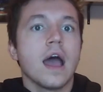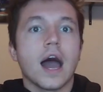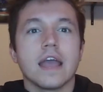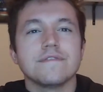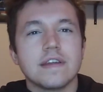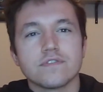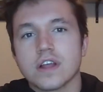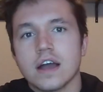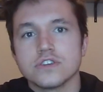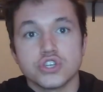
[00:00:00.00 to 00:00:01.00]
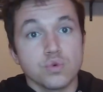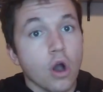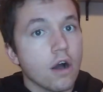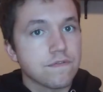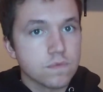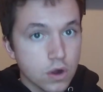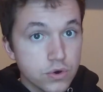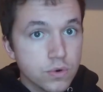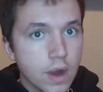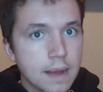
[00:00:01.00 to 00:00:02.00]
I have never gotten to off-road
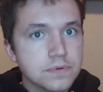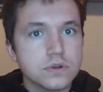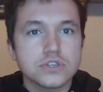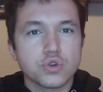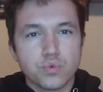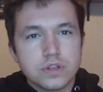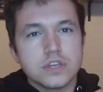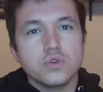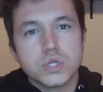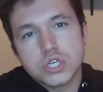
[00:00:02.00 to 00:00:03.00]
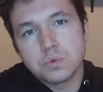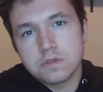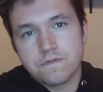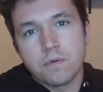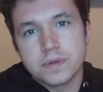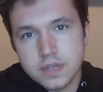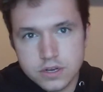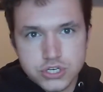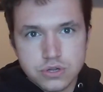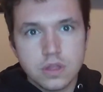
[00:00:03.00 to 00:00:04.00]
a Raptor to really use it to its full
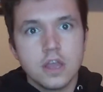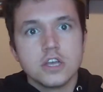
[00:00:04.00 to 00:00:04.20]
potential,